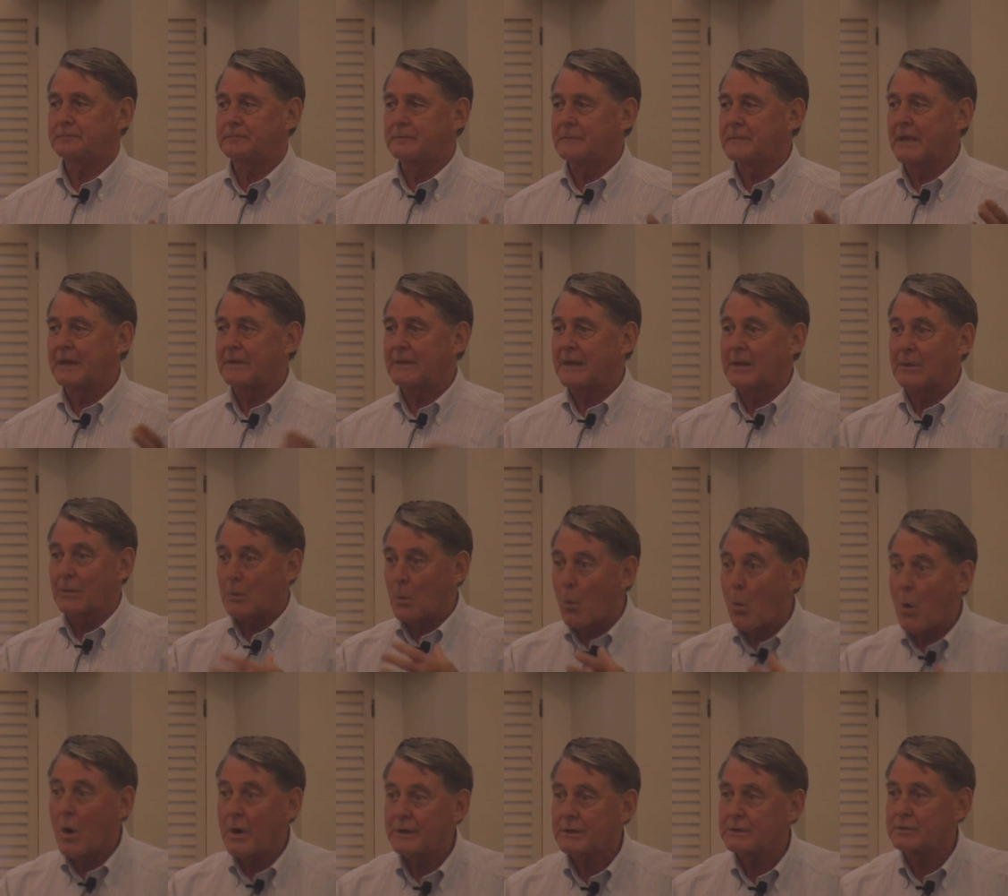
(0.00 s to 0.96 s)
they,
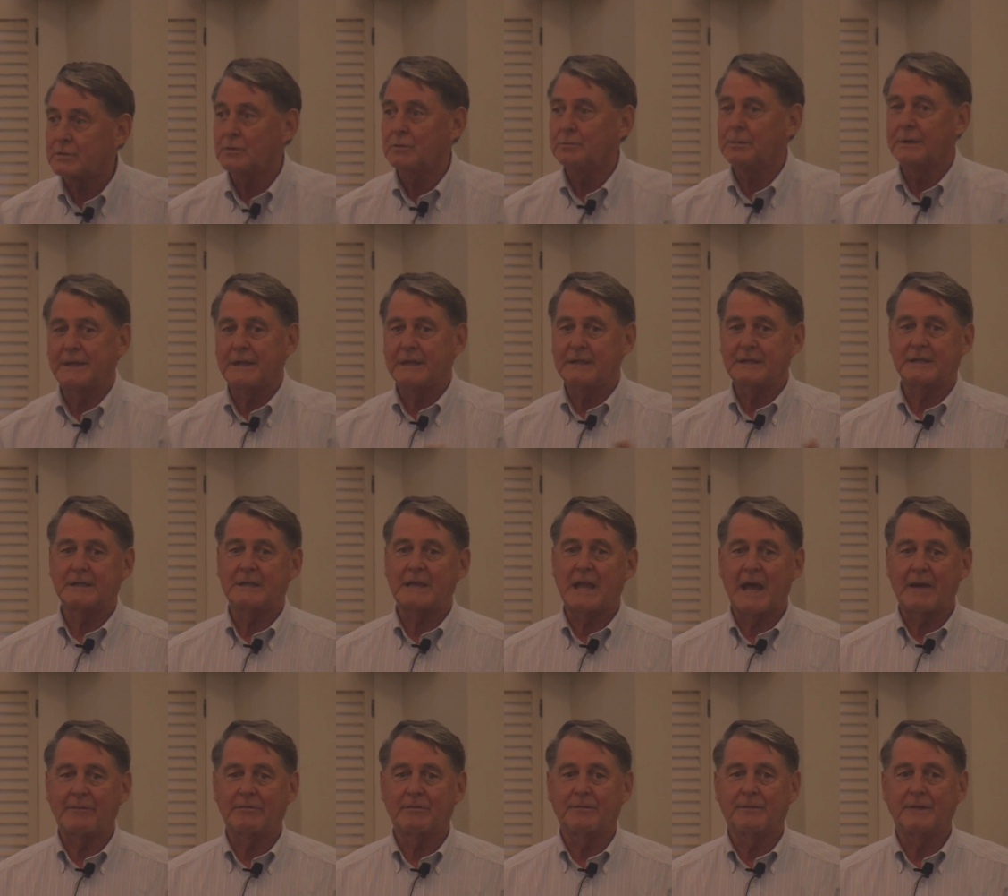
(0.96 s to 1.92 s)
wanted to, but they didn't
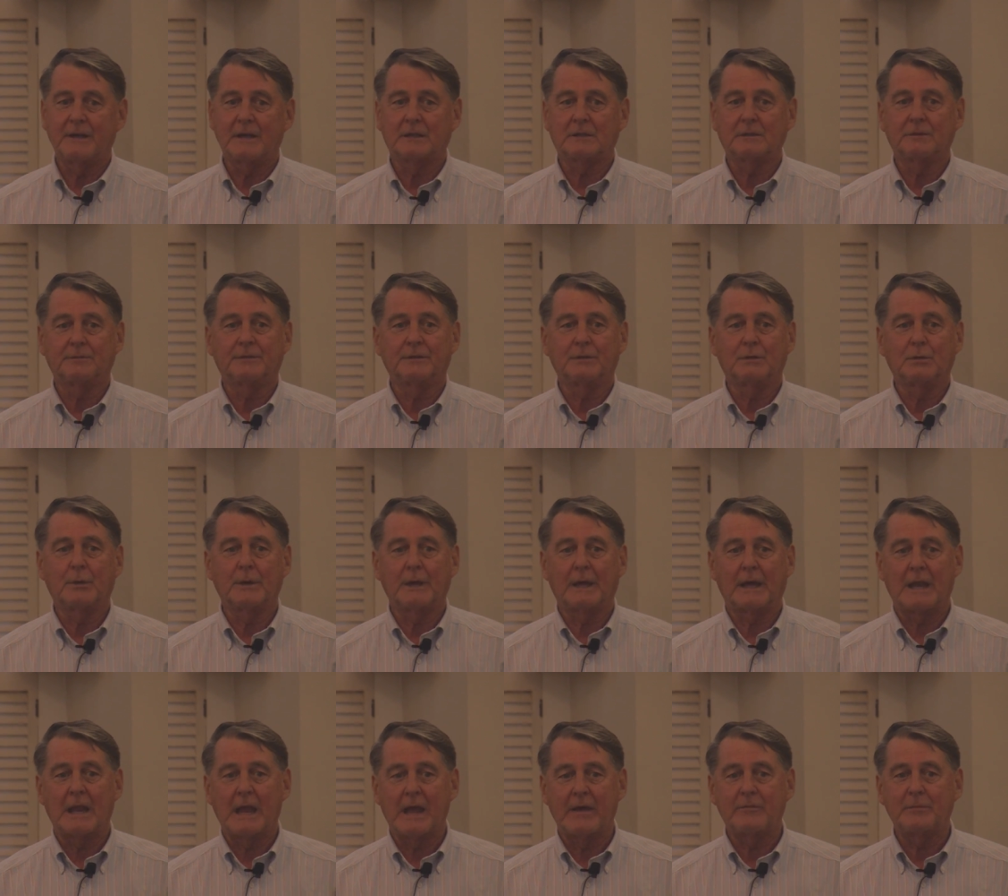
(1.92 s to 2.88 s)
have a vehicle for
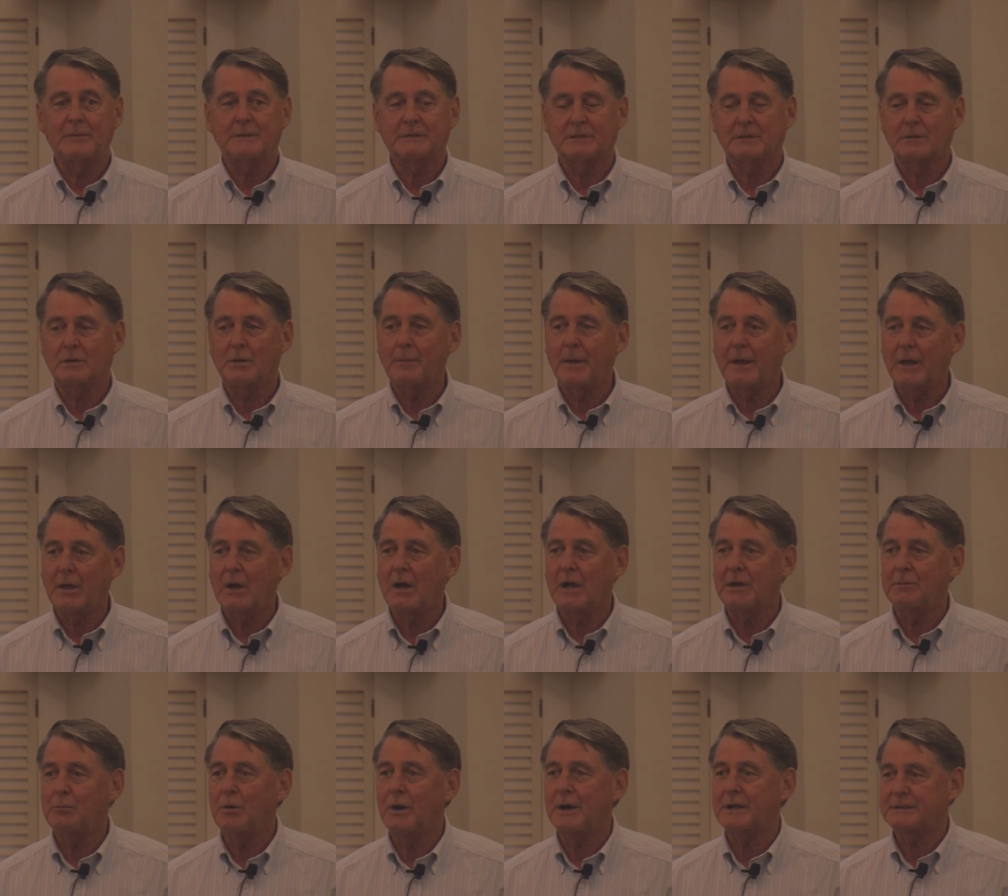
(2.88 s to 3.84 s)
doing it. And everybody says, oh my
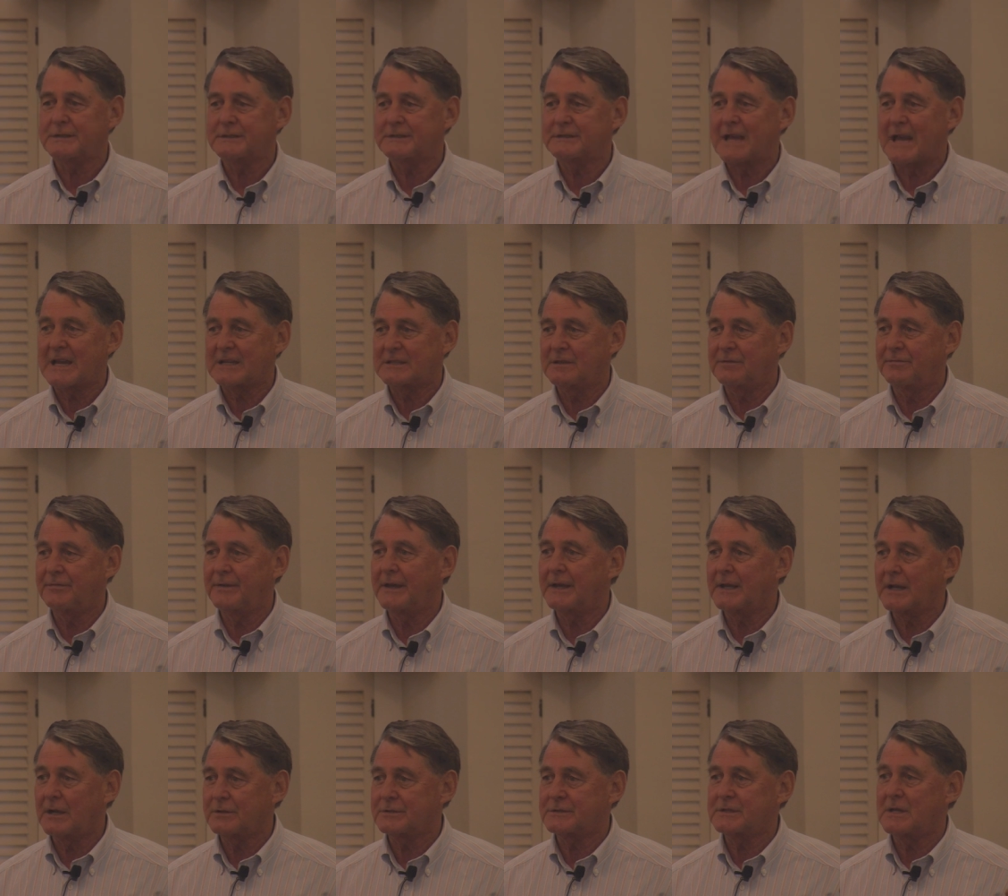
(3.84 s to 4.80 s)
God, Boston's actually
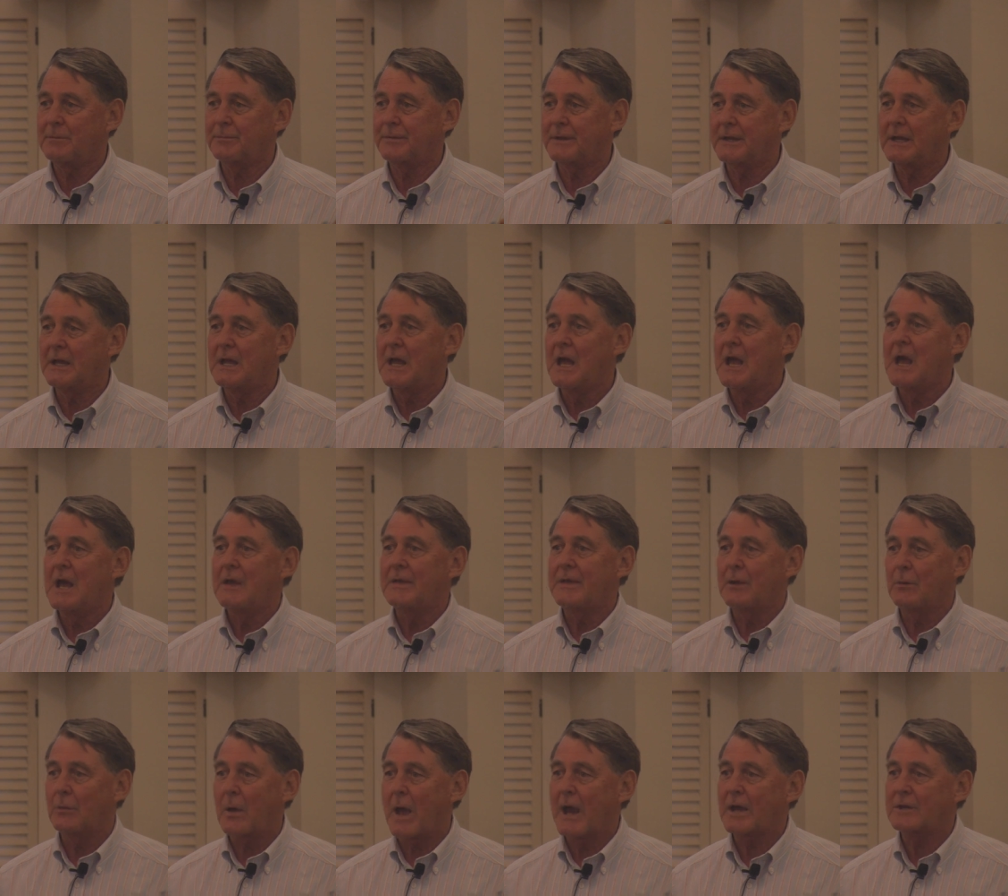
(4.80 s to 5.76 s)
figured out something
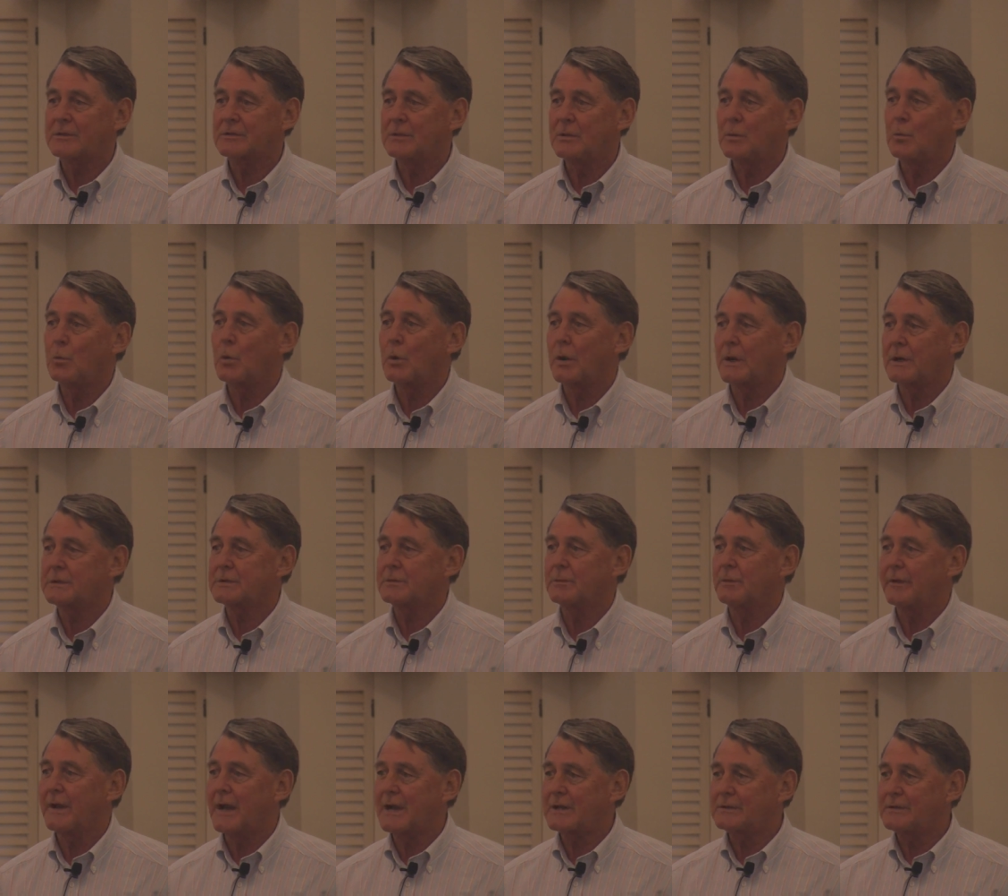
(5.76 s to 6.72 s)
that actually works.
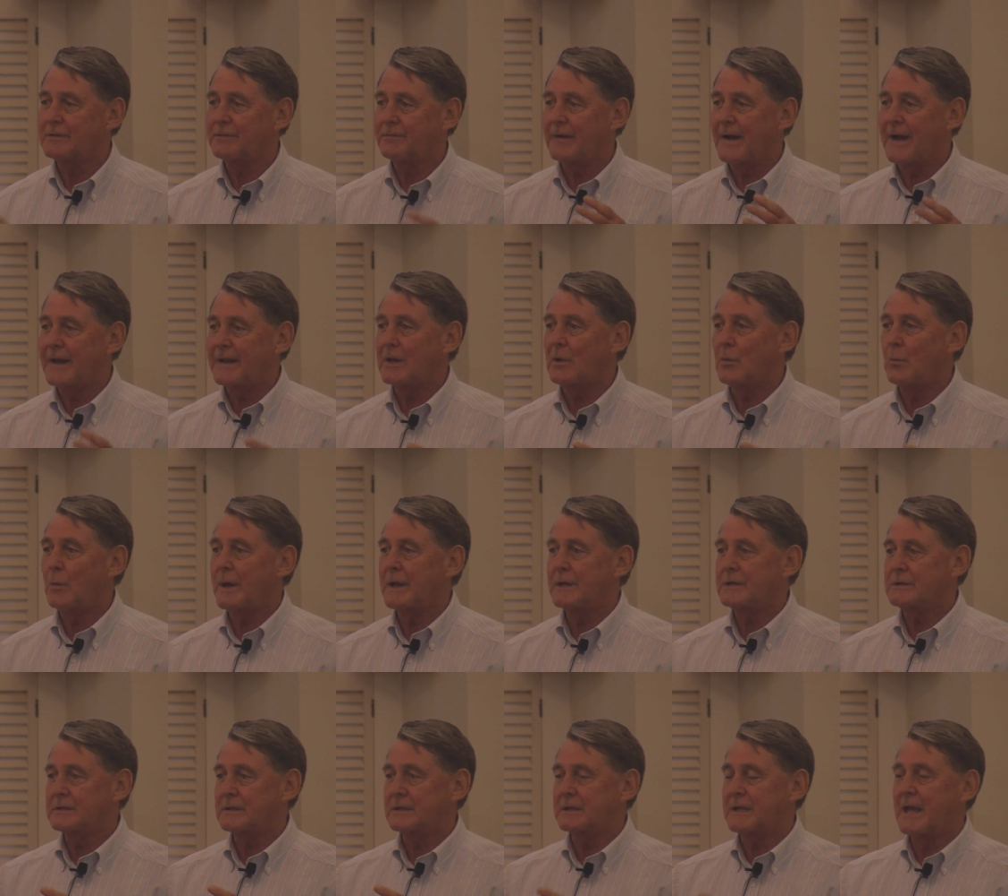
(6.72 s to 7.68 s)
So we're actually finding
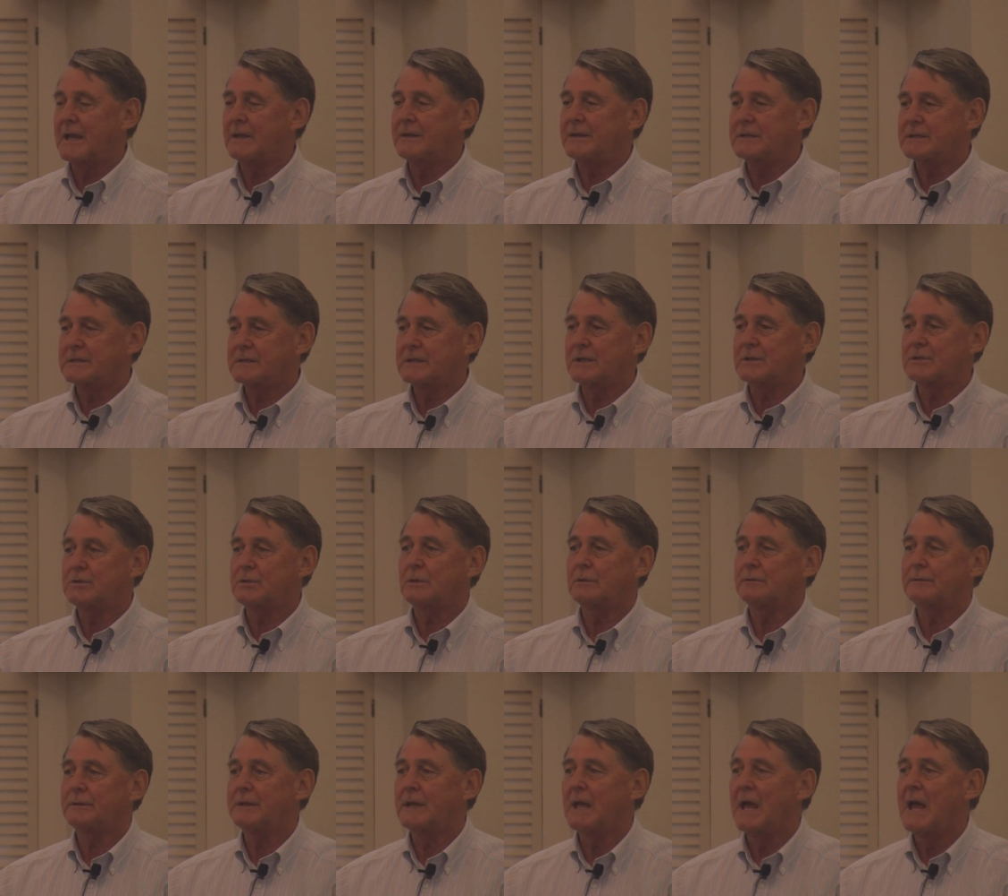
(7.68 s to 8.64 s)
ways to take these sick
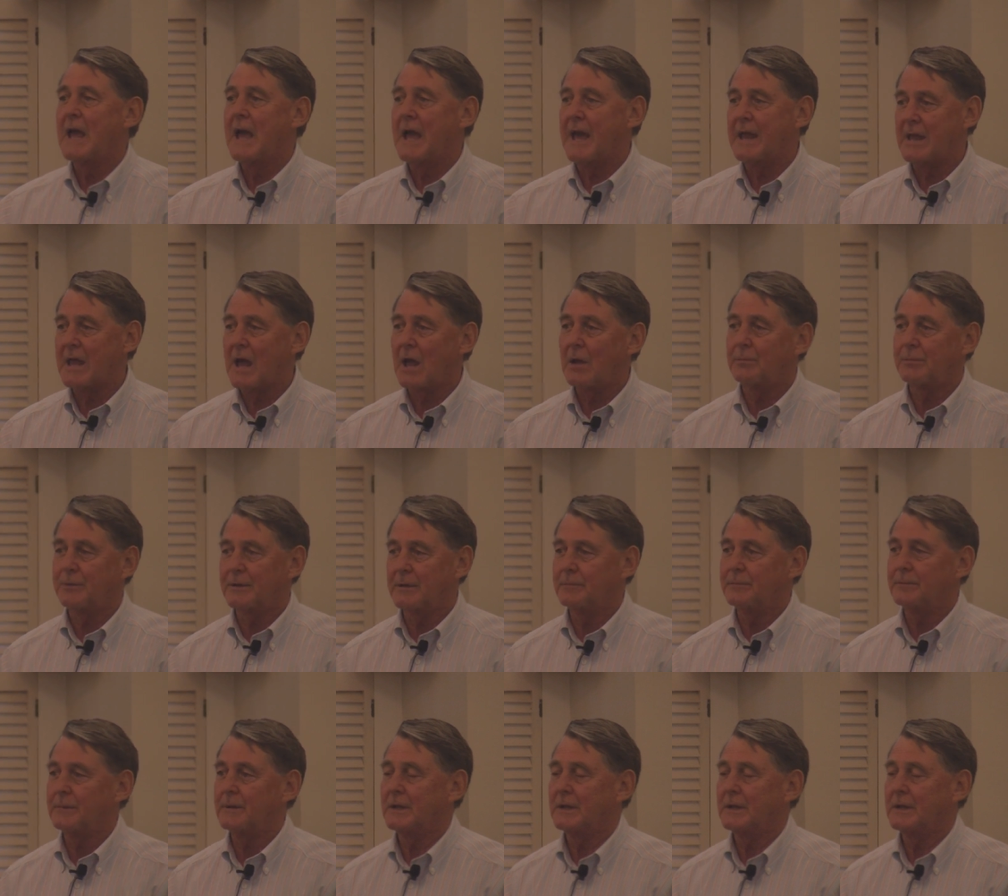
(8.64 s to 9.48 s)
children and help them.